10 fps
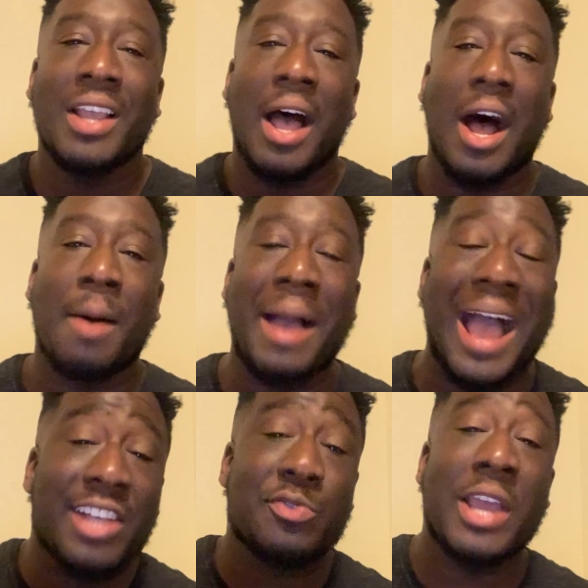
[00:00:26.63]

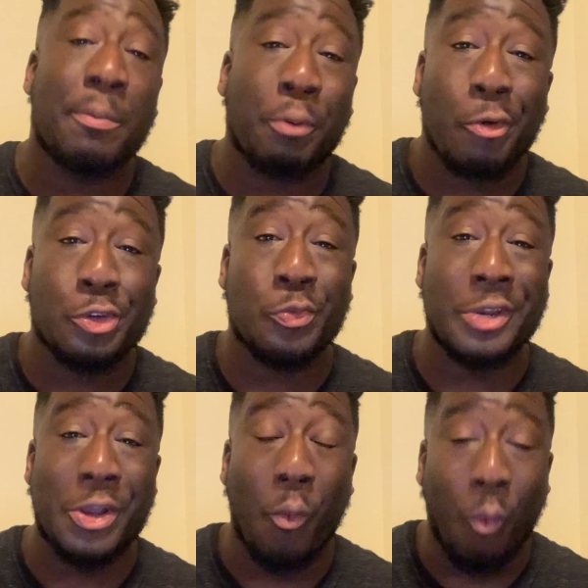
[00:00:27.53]
As we approach
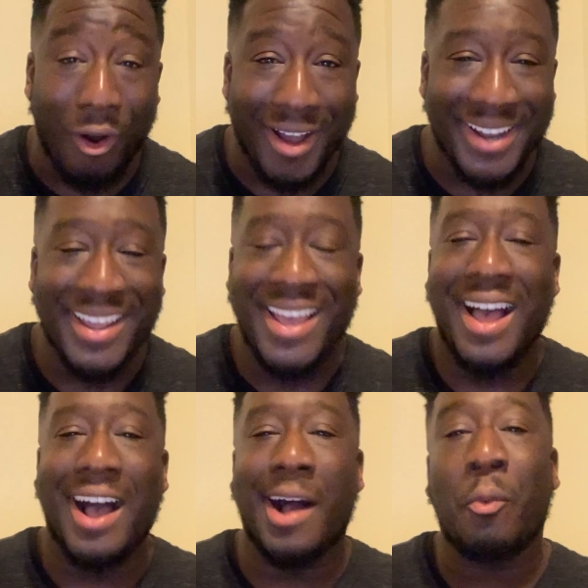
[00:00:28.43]
week one
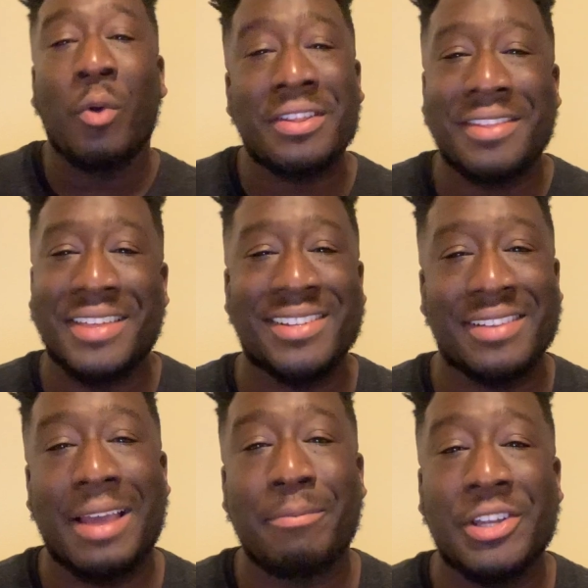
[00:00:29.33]
of the things
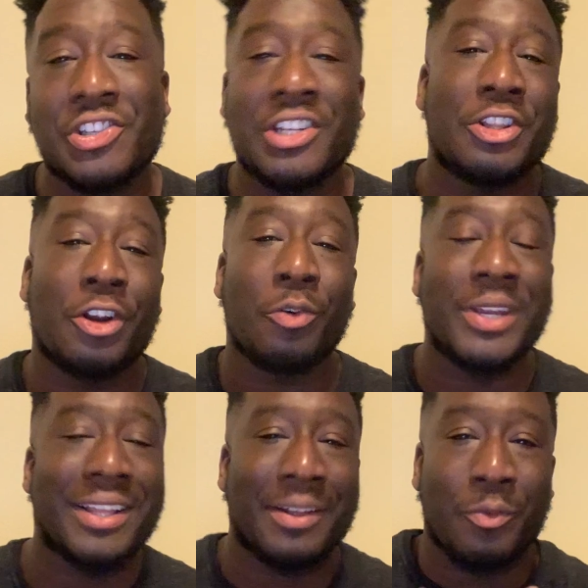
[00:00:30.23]
that I mentioned in
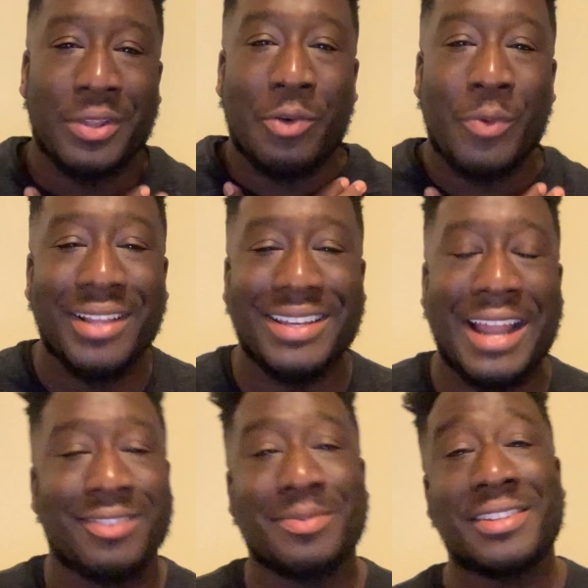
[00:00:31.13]
with the weekly
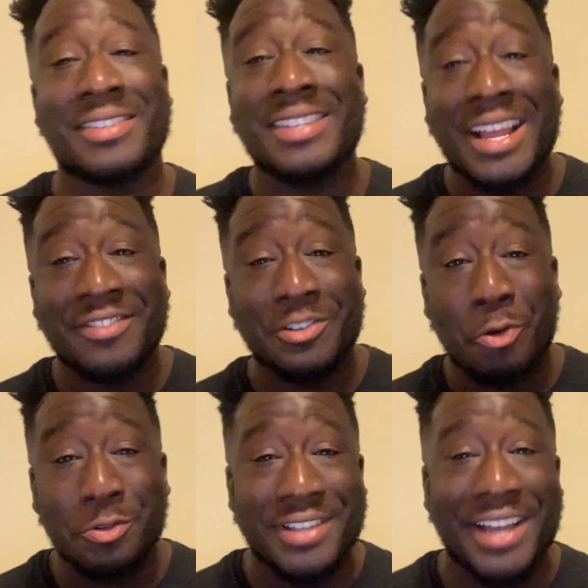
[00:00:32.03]
announcements is that this
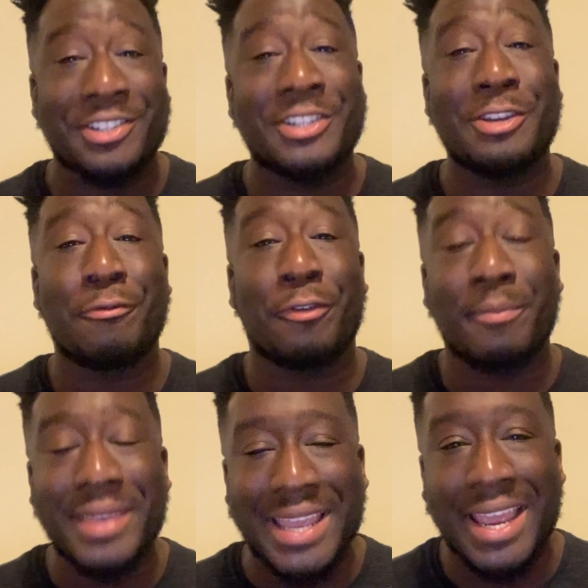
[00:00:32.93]
course is actually new for
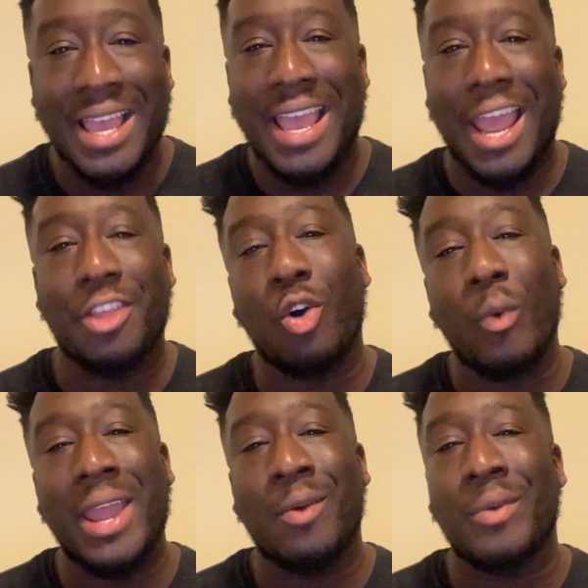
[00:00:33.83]
me in the
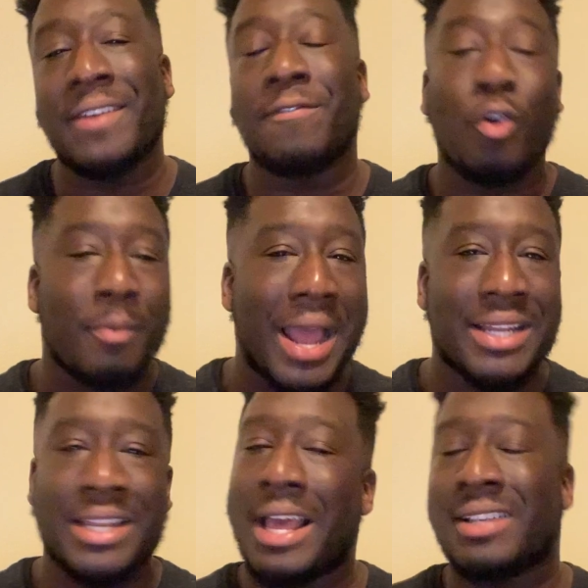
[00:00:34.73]
way we
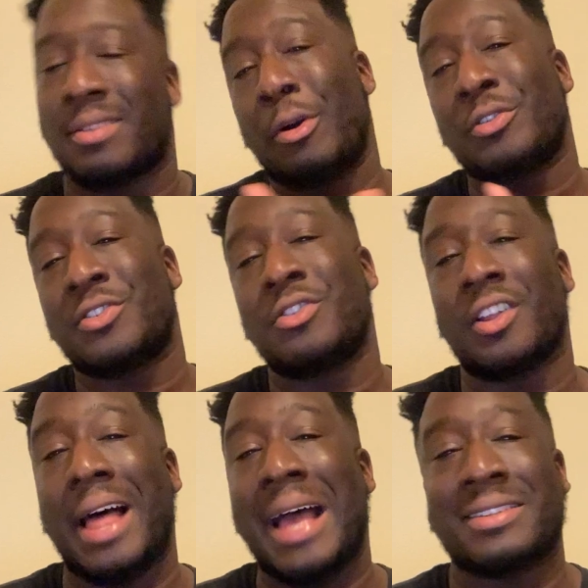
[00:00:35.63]
formatted it as opposed to the
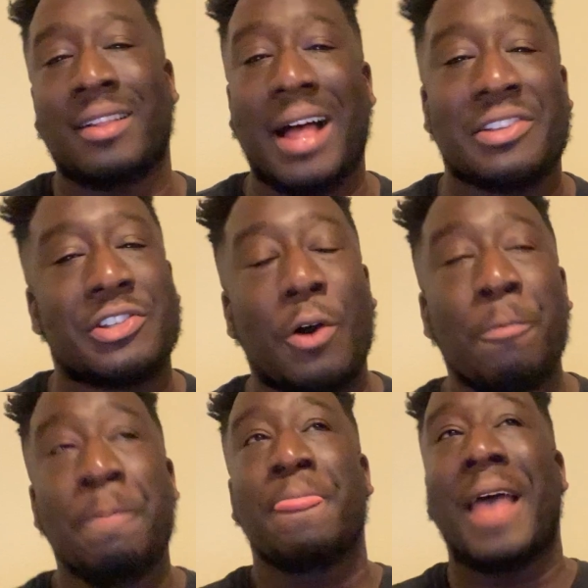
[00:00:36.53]
last class. So
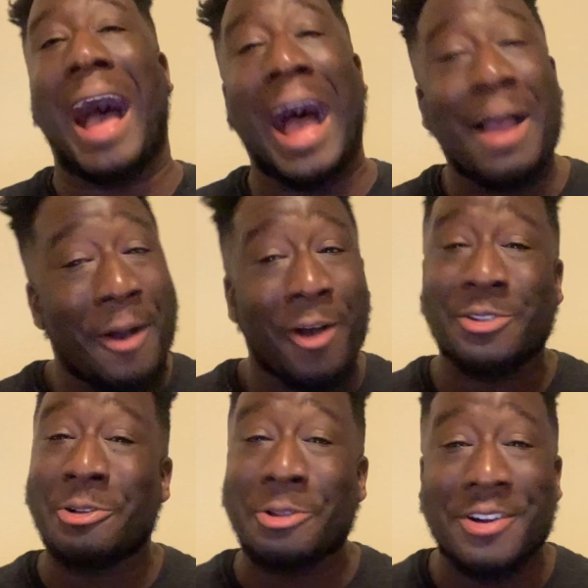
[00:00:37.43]
I'm
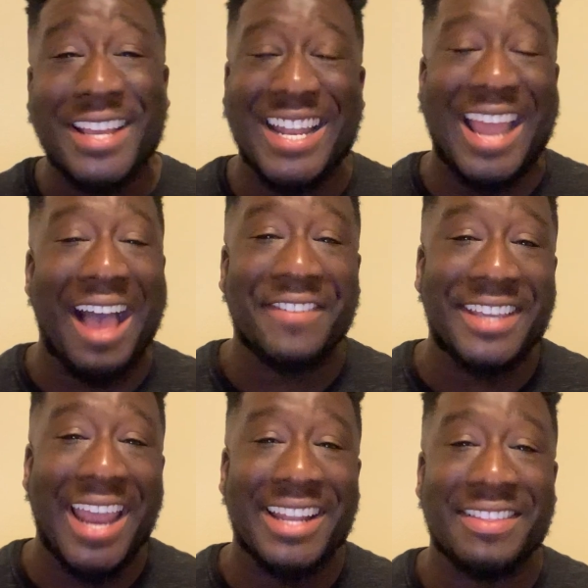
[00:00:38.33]
also learning and
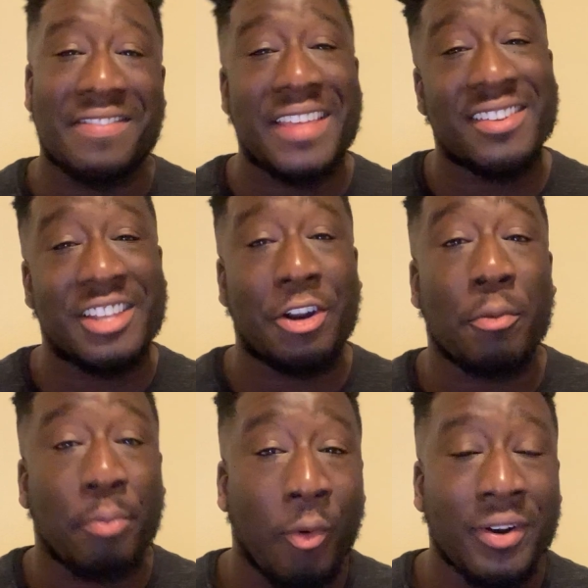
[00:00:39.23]
navigating the things that are
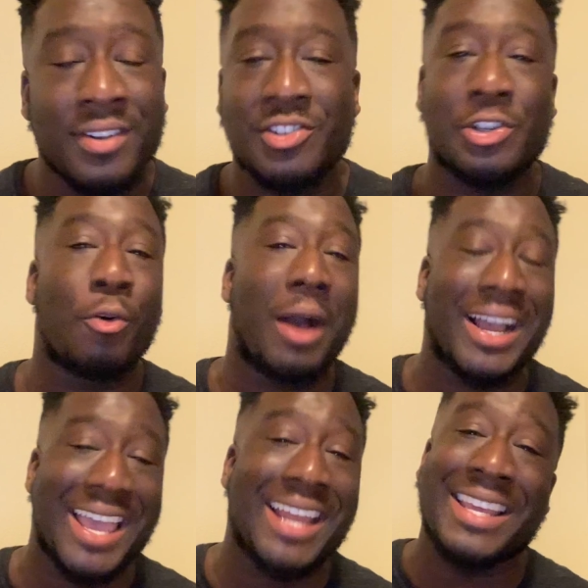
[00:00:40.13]
important. So
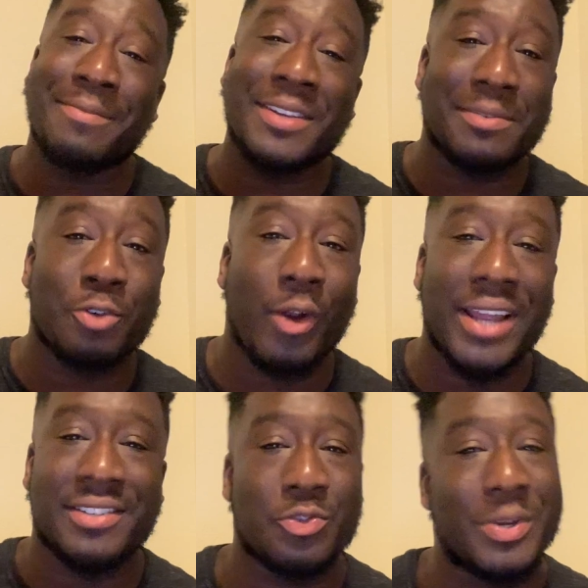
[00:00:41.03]
again, give me some
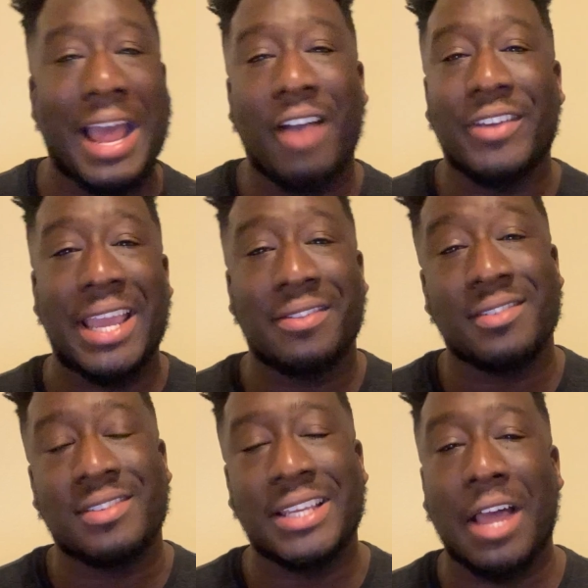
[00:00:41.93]
grace as we navigate this
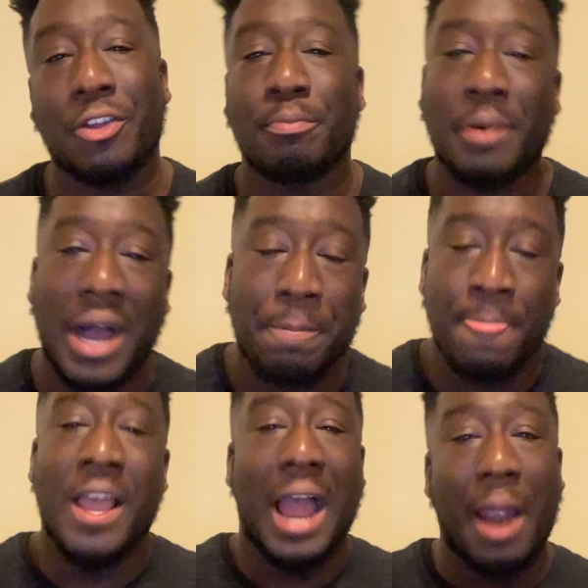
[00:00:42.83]
together. But
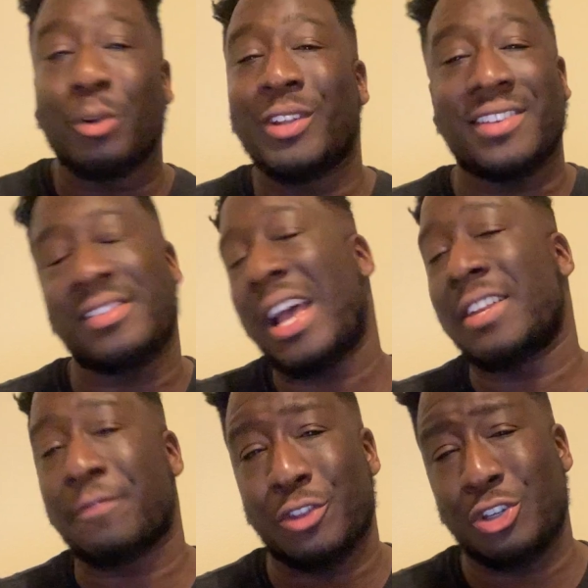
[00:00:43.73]
I'm really
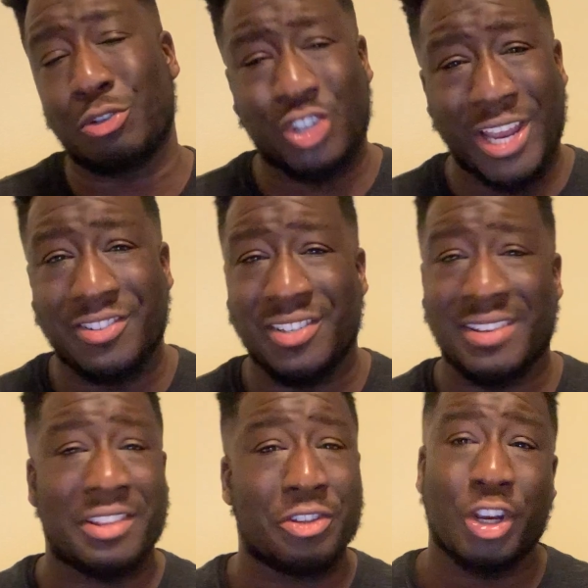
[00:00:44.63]
excited for the new changes. I
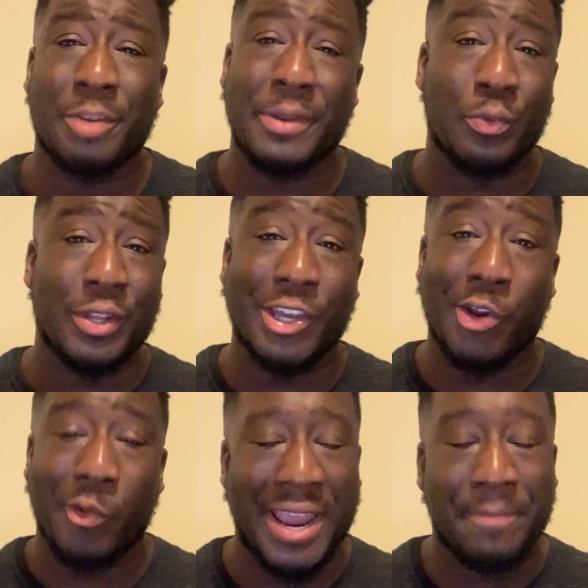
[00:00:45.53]
think they're going to be really
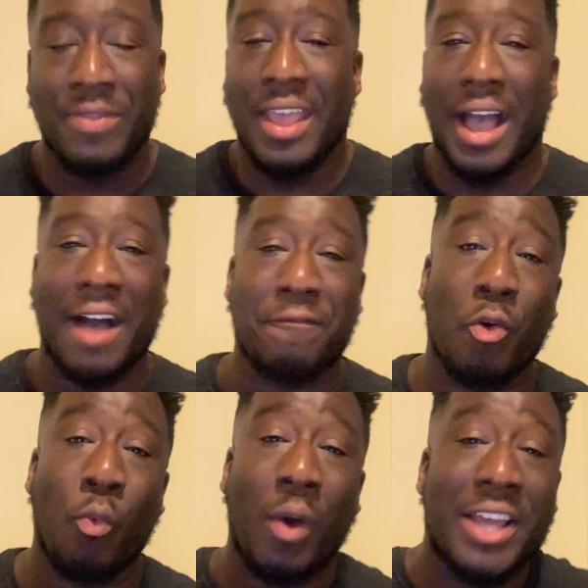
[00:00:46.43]
great for
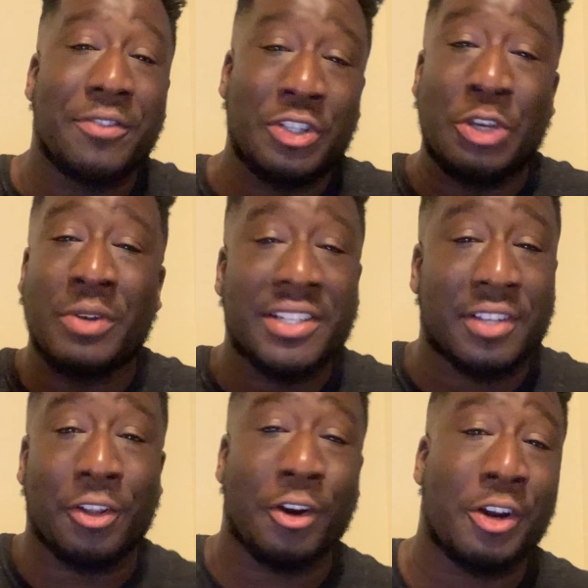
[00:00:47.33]
what you need to
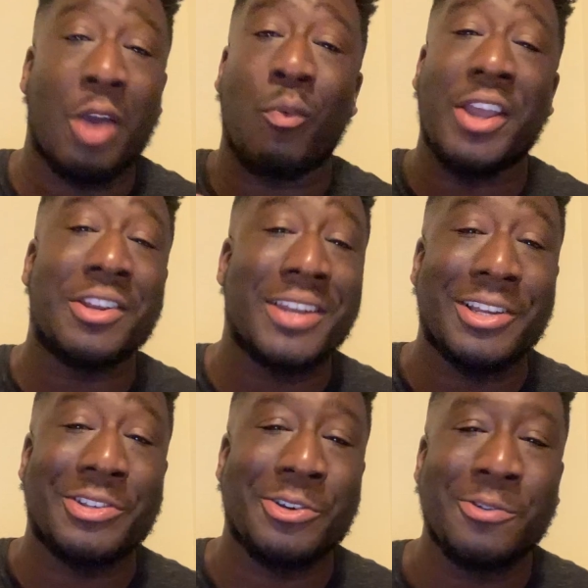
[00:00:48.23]
learn and what you need to
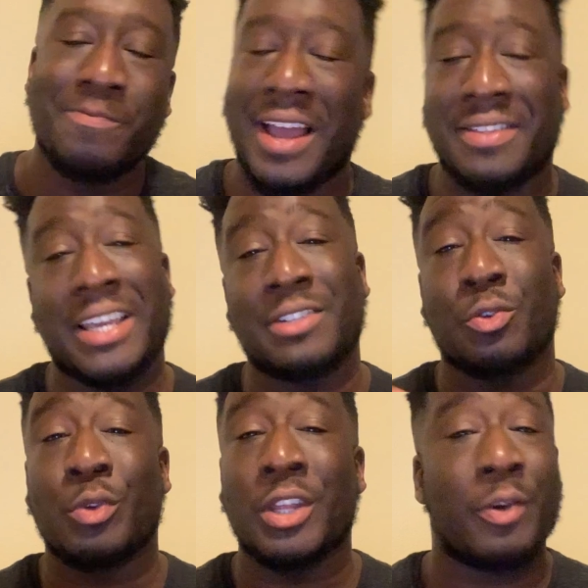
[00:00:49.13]
do. I think it's a
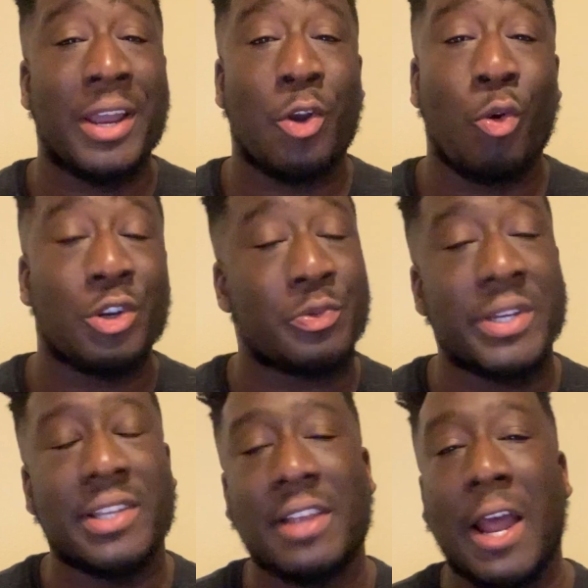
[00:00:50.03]
really great course
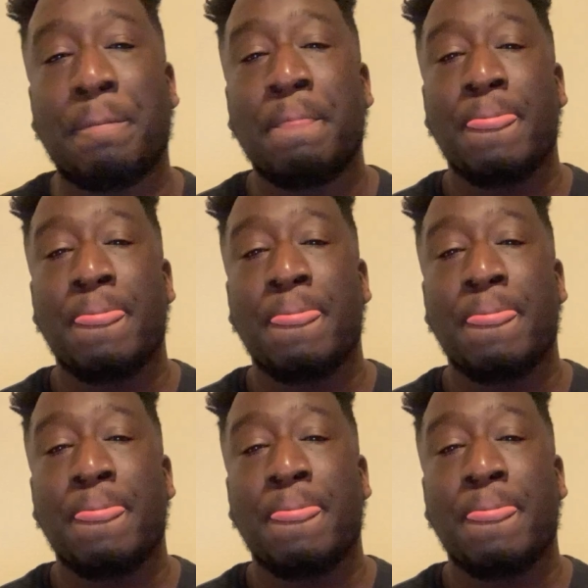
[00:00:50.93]
redesign.